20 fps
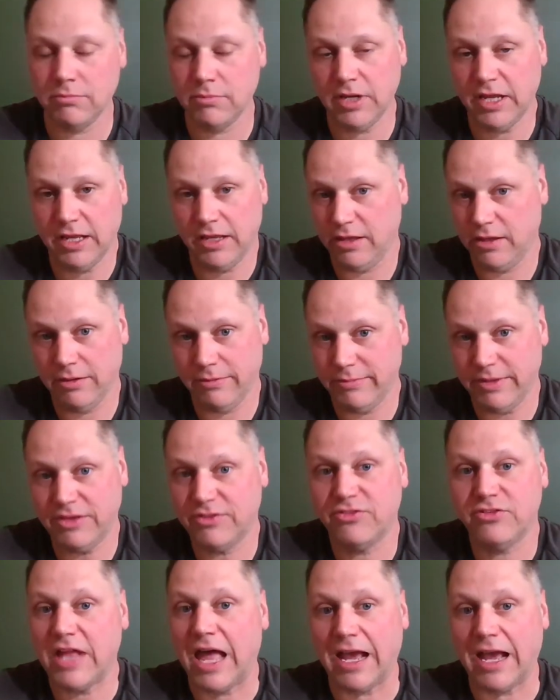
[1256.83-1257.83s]

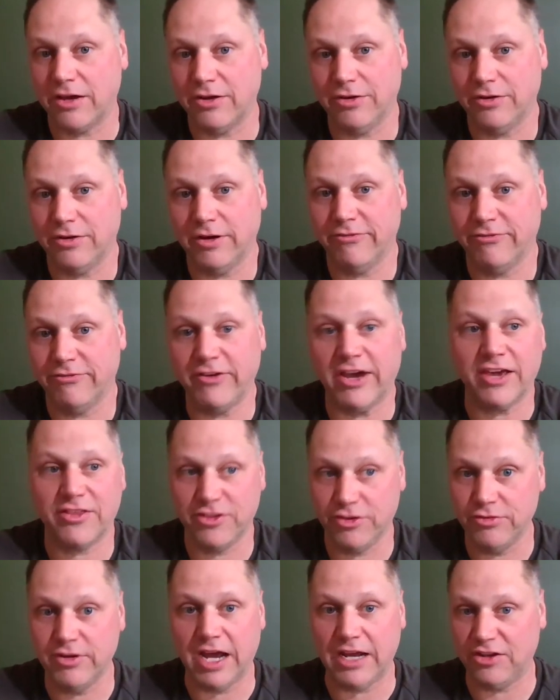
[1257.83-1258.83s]
It's not going to affect the
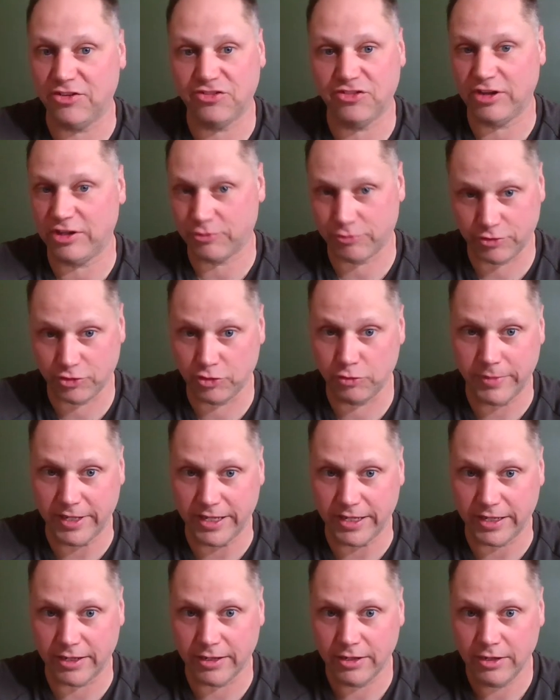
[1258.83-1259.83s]
United States. We're too
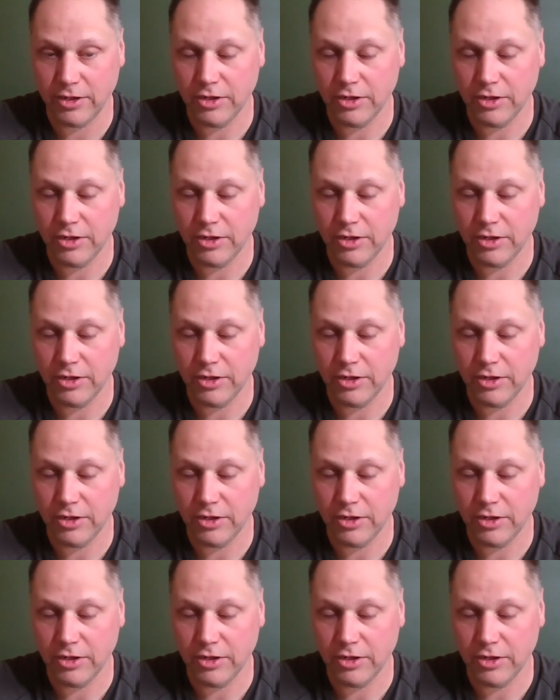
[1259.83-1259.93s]
big.